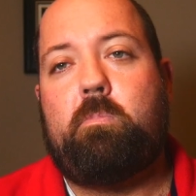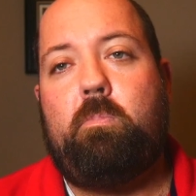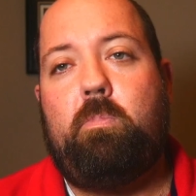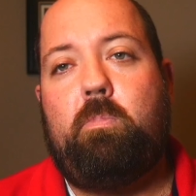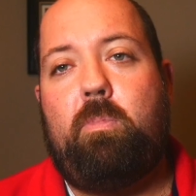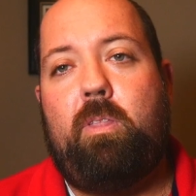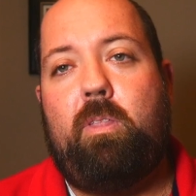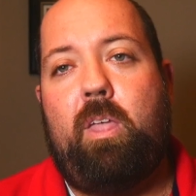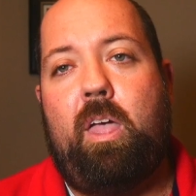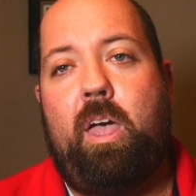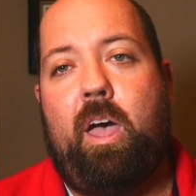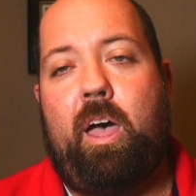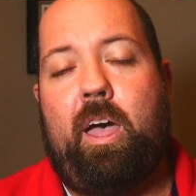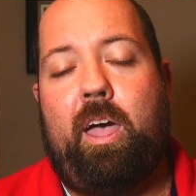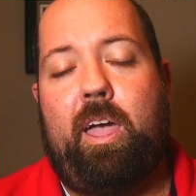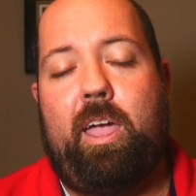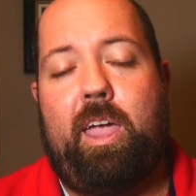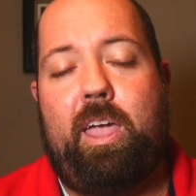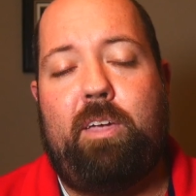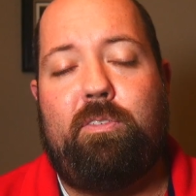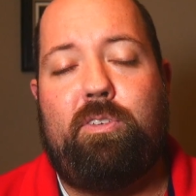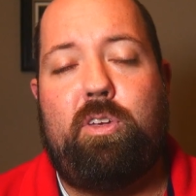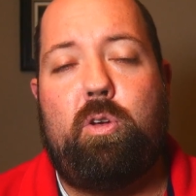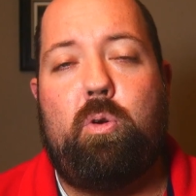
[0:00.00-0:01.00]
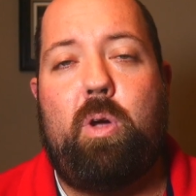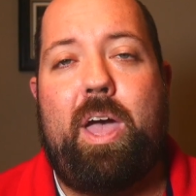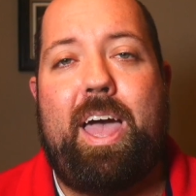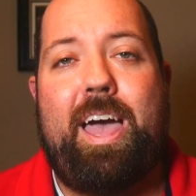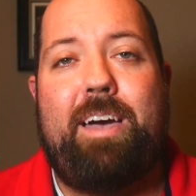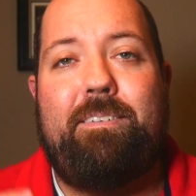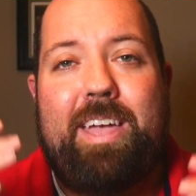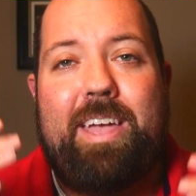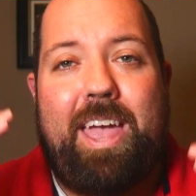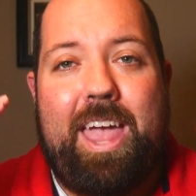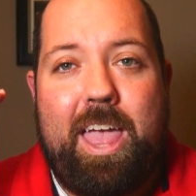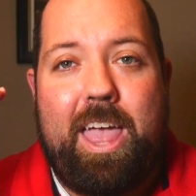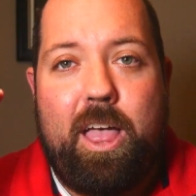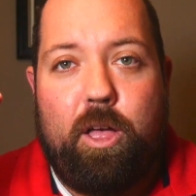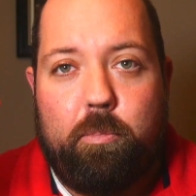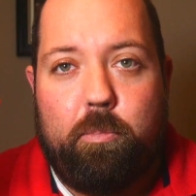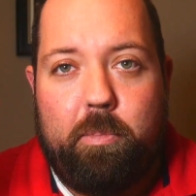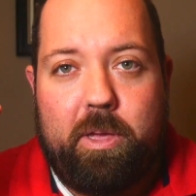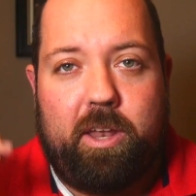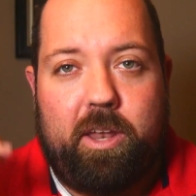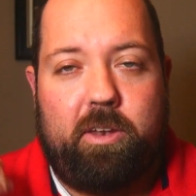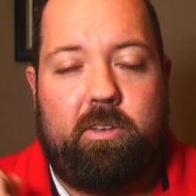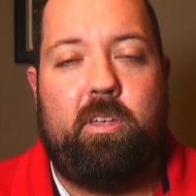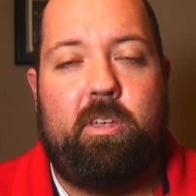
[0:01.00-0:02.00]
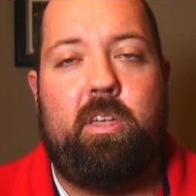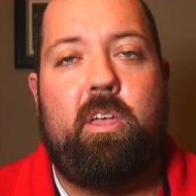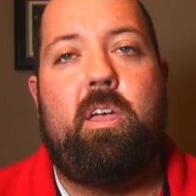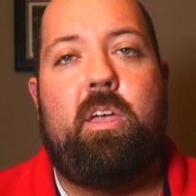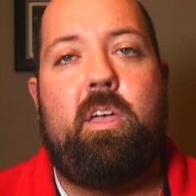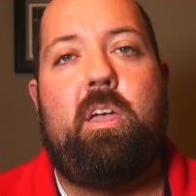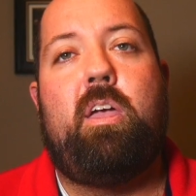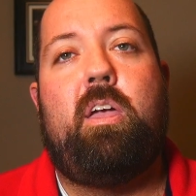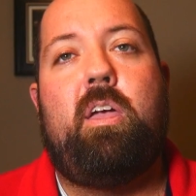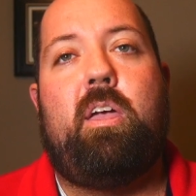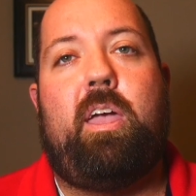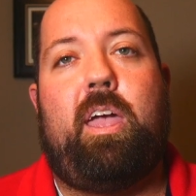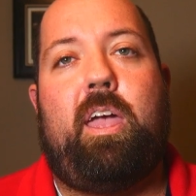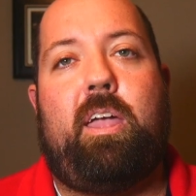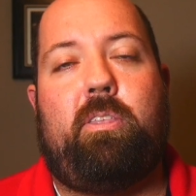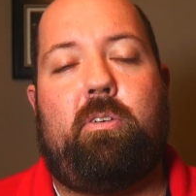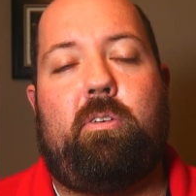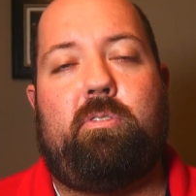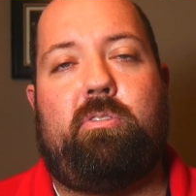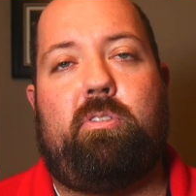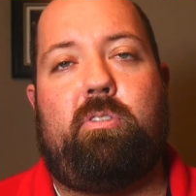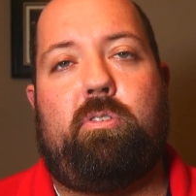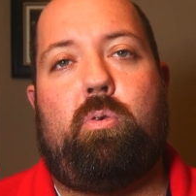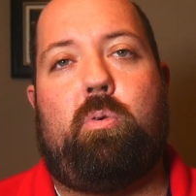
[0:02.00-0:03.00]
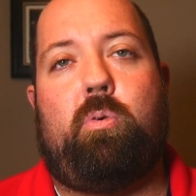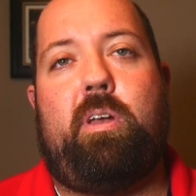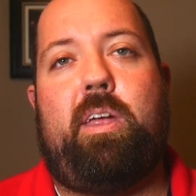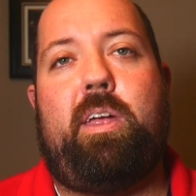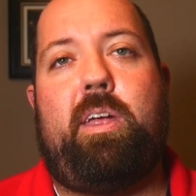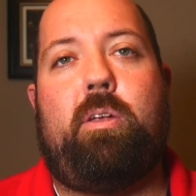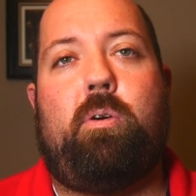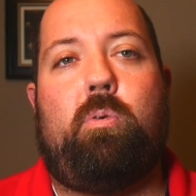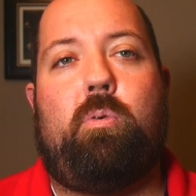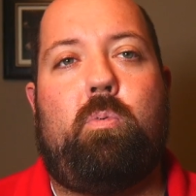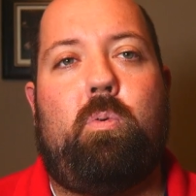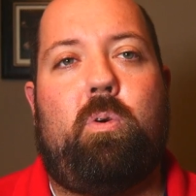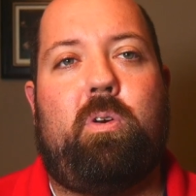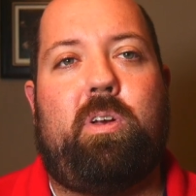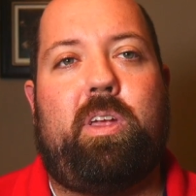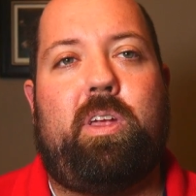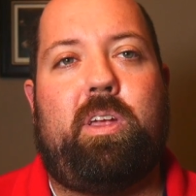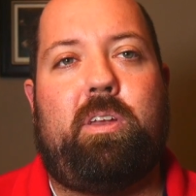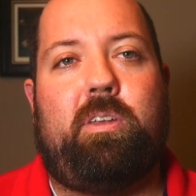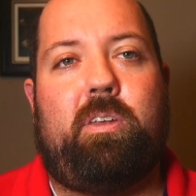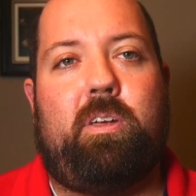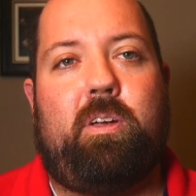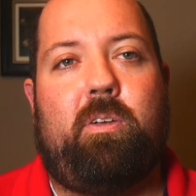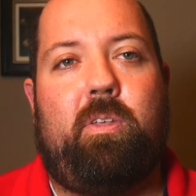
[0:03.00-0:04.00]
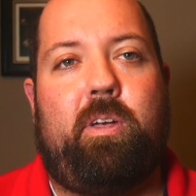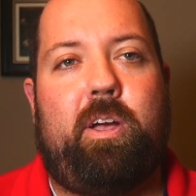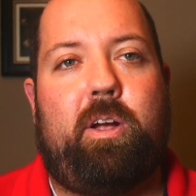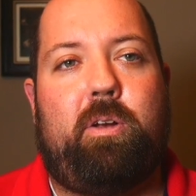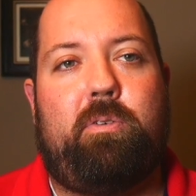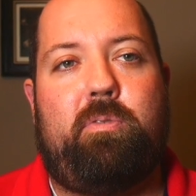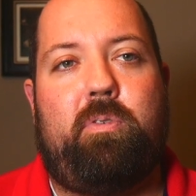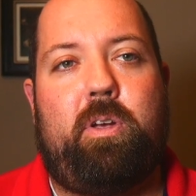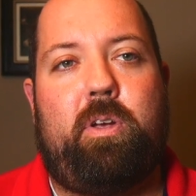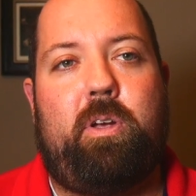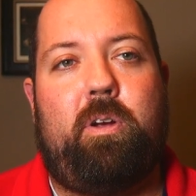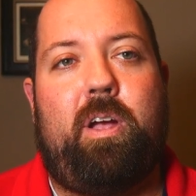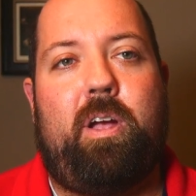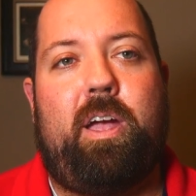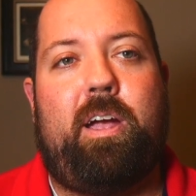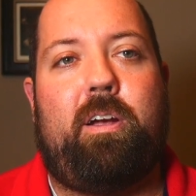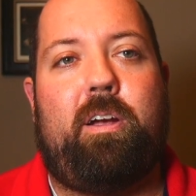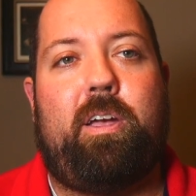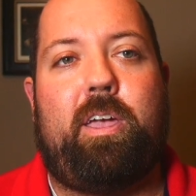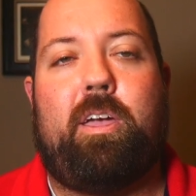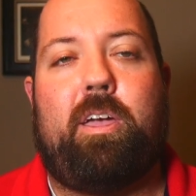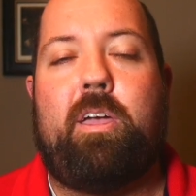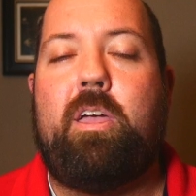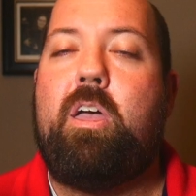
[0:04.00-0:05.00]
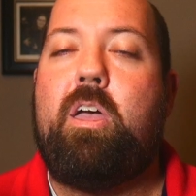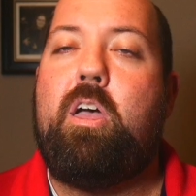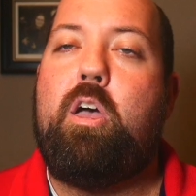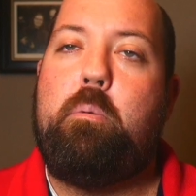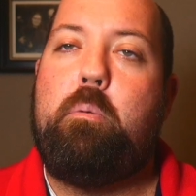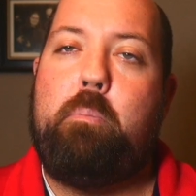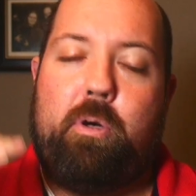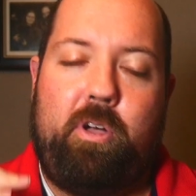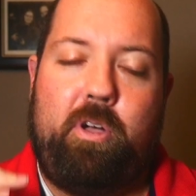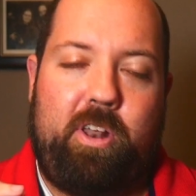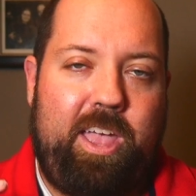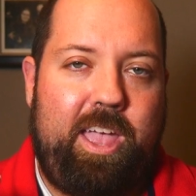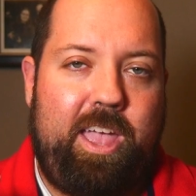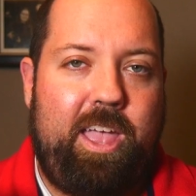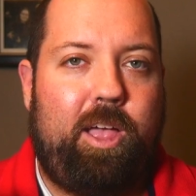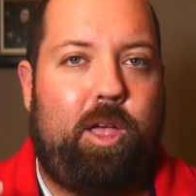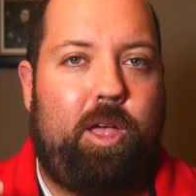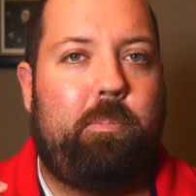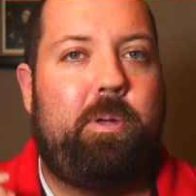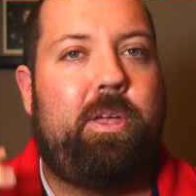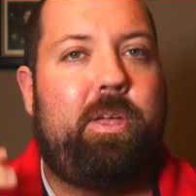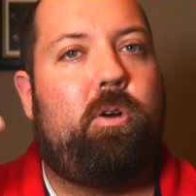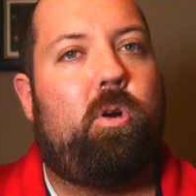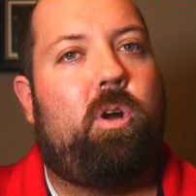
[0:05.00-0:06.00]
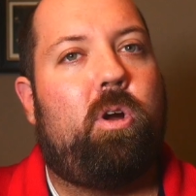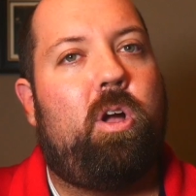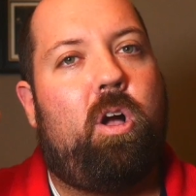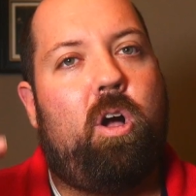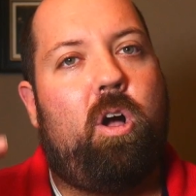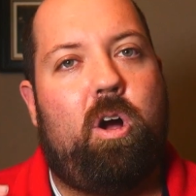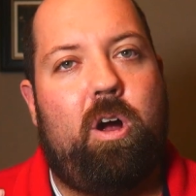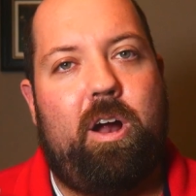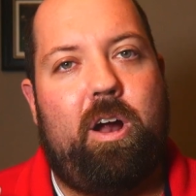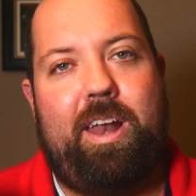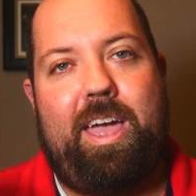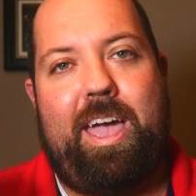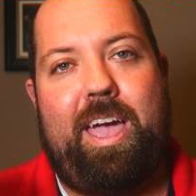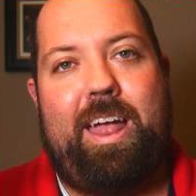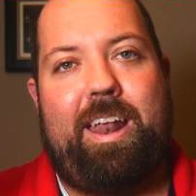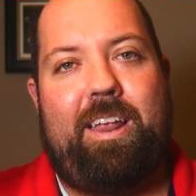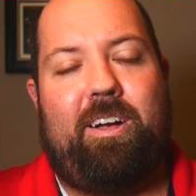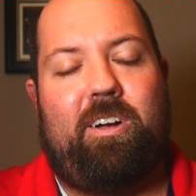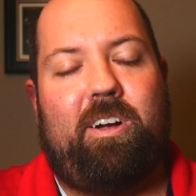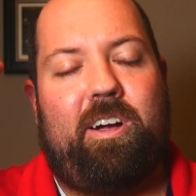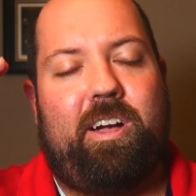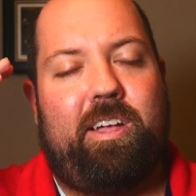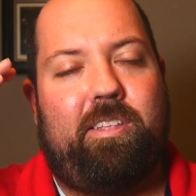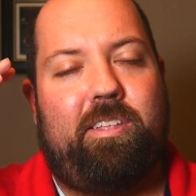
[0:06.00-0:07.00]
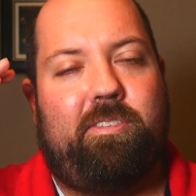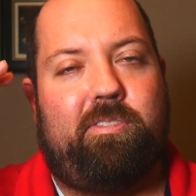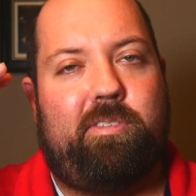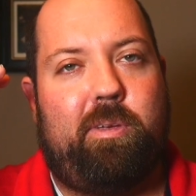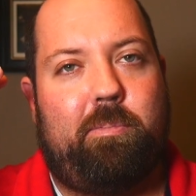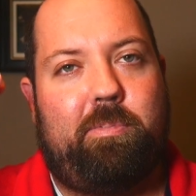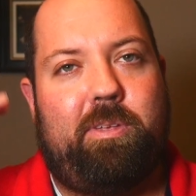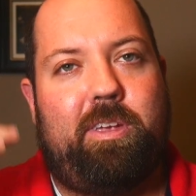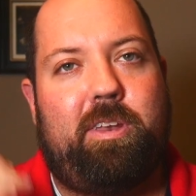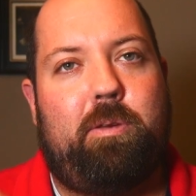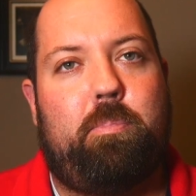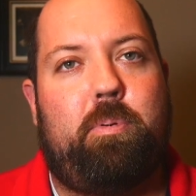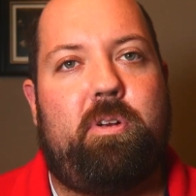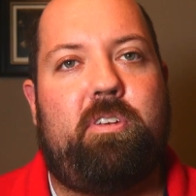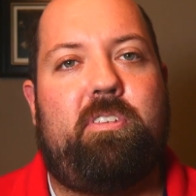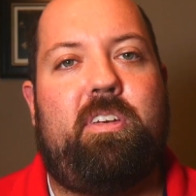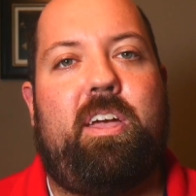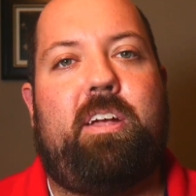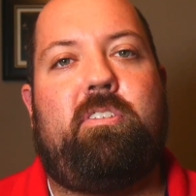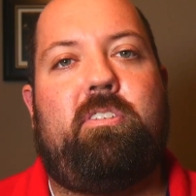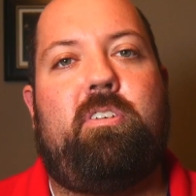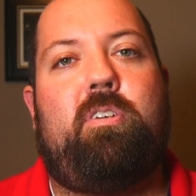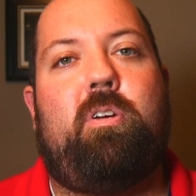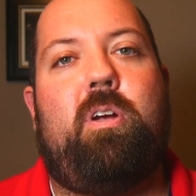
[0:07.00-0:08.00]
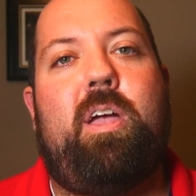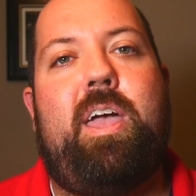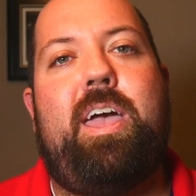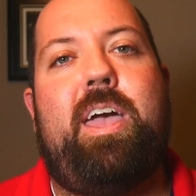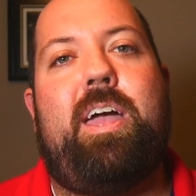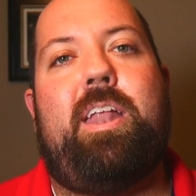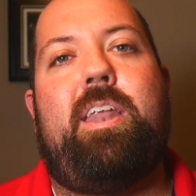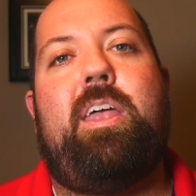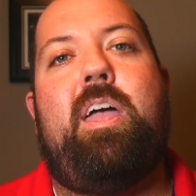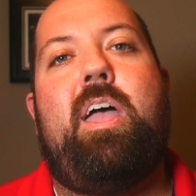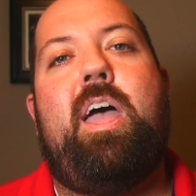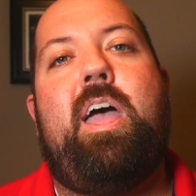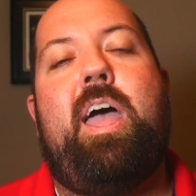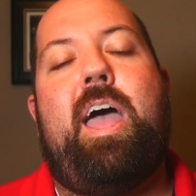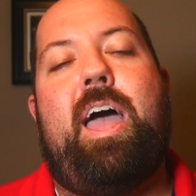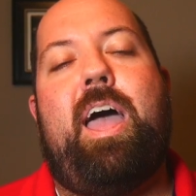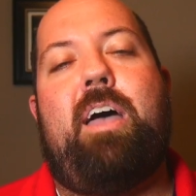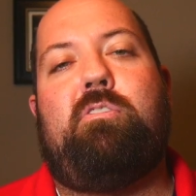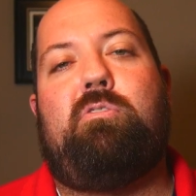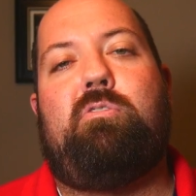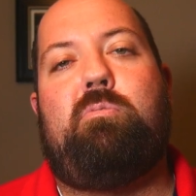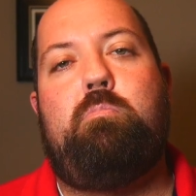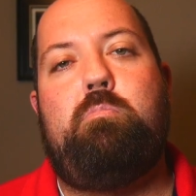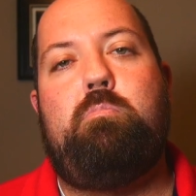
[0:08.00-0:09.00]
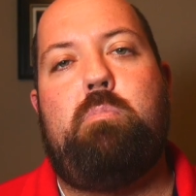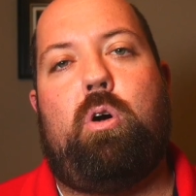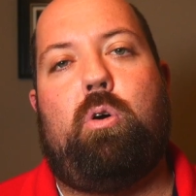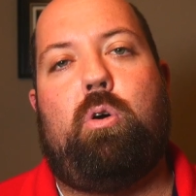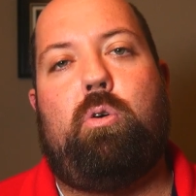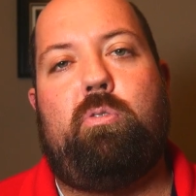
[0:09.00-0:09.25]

If you have a helmet and there's a tornado warning declared for your area, put a helmet or a hard hat on, something to protect your head, as most